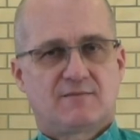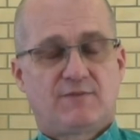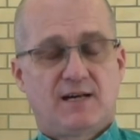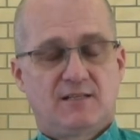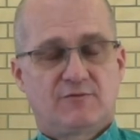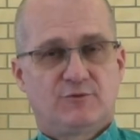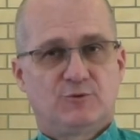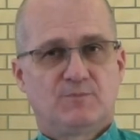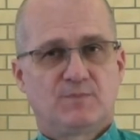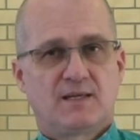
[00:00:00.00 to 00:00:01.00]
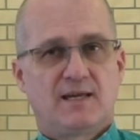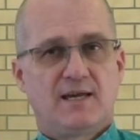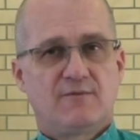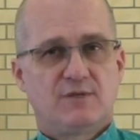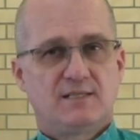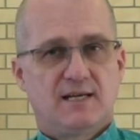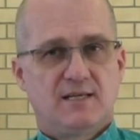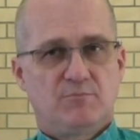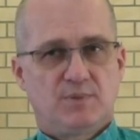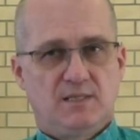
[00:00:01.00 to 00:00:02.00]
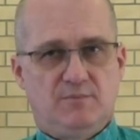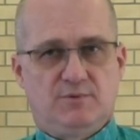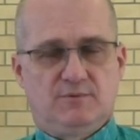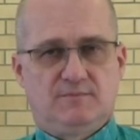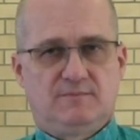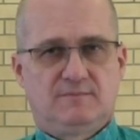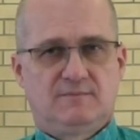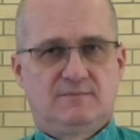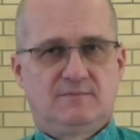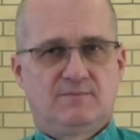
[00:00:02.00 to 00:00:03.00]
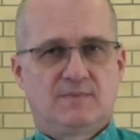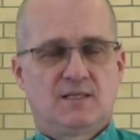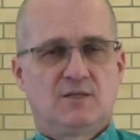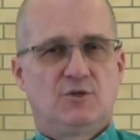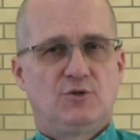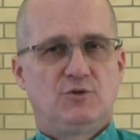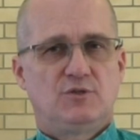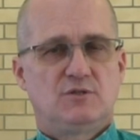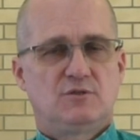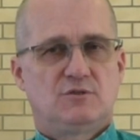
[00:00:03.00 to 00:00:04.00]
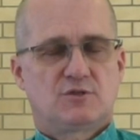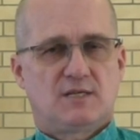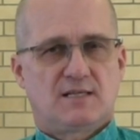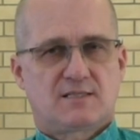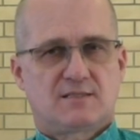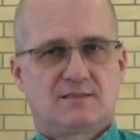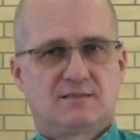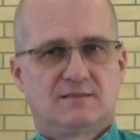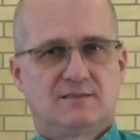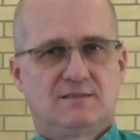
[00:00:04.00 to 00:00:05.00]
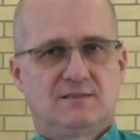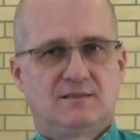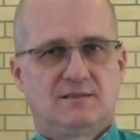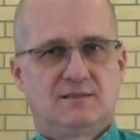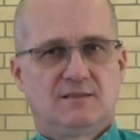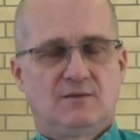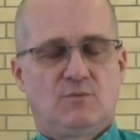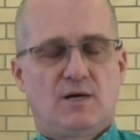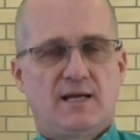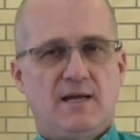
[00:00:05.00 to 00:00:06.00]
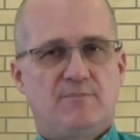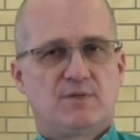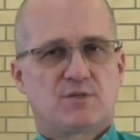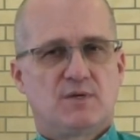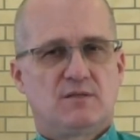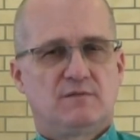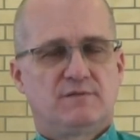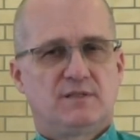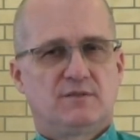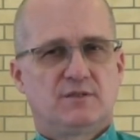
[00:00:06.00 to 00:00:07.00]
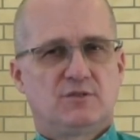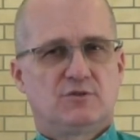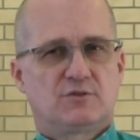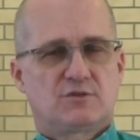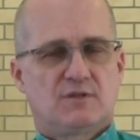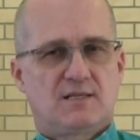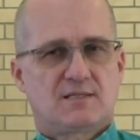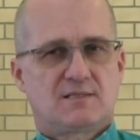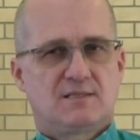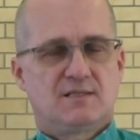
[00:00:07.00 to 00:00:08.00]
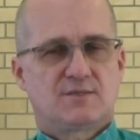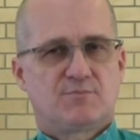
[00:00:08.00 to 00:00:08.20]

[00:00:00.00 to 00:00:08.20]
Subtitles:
faithful, everyday people. Who do you trust? What happens when you feel that your trust is